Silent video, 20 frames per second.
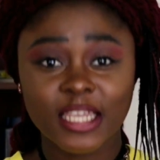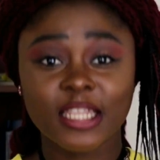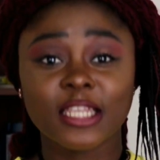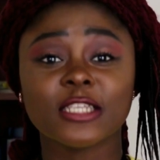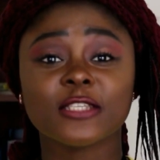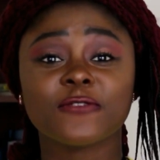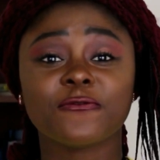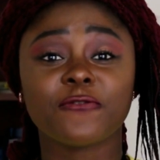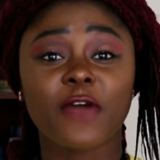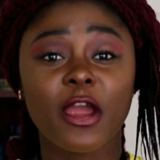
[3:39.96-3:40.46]

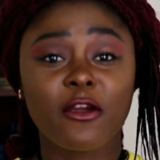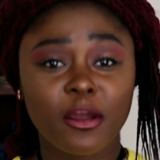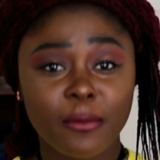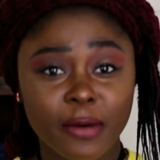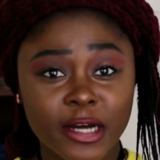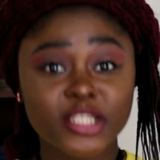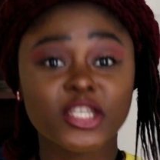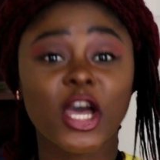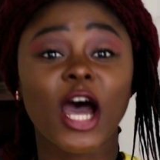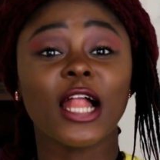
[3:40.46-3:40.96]
is very
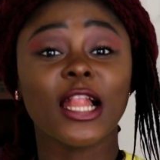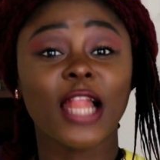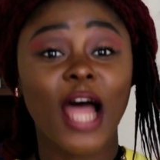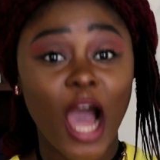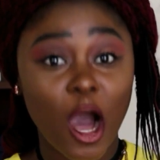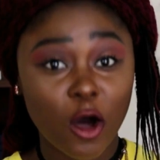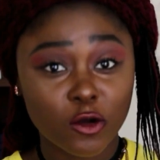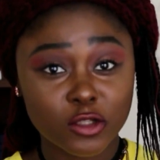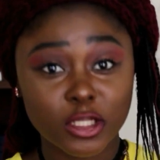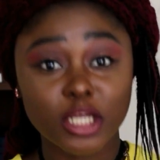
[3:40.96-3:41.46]
much
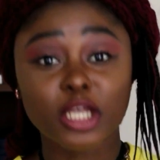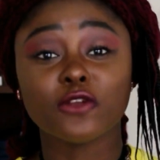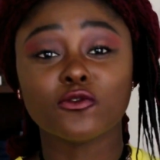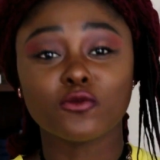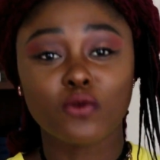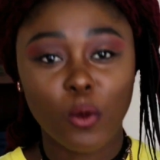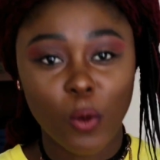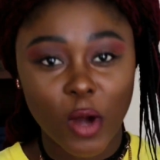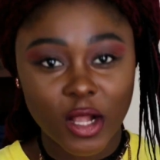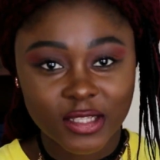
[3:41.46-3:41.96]
allowed in
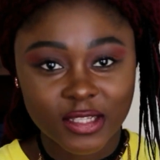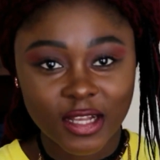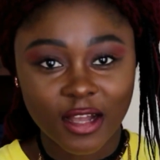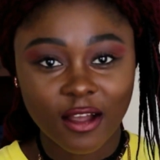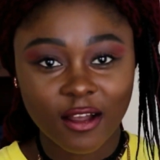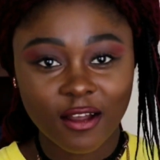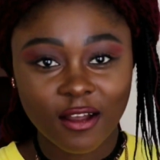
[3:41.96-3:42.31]
Rwanda.